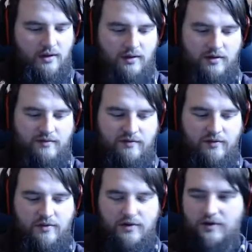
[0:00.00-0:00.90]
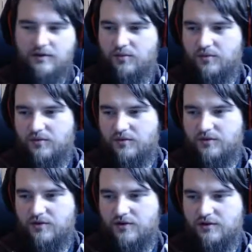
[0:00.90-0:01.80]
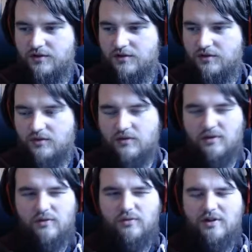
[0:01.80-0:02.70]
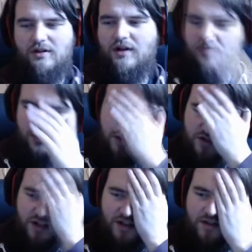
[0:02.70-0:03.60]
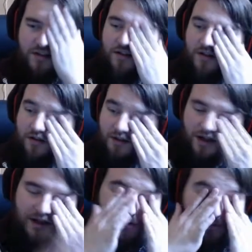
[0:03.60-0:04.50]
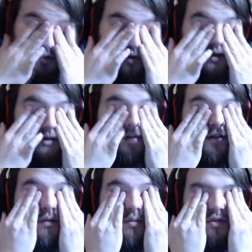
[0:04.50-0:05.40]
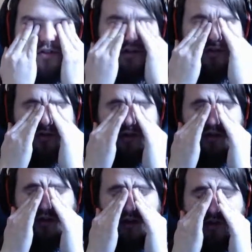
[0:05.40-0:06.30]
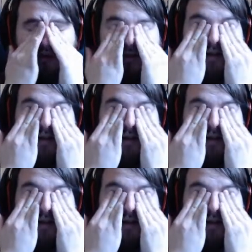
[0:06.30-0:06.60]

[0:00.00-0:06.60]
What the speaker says: Avoid procedure, or well, I wouldn't say like avoid procedural generation.